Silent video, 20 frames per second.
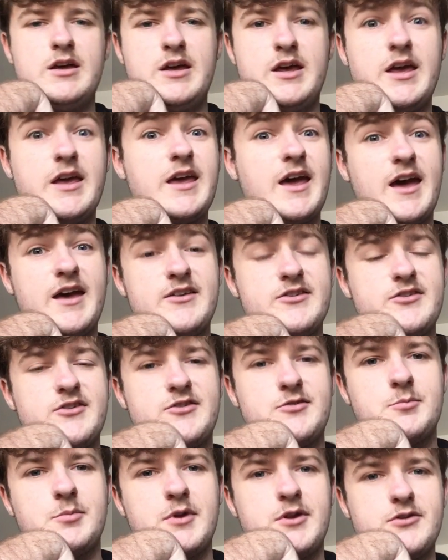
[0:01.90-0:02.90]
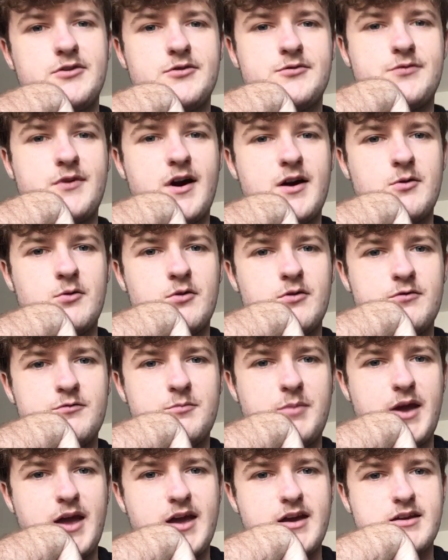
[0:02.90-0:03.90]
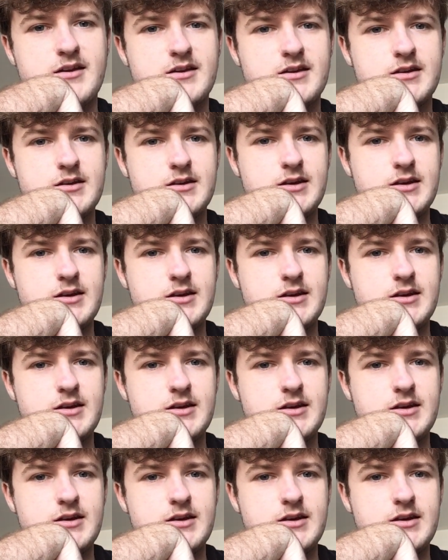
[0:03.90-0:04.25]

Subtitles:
Hey guys, it's Blades of Firewolf back.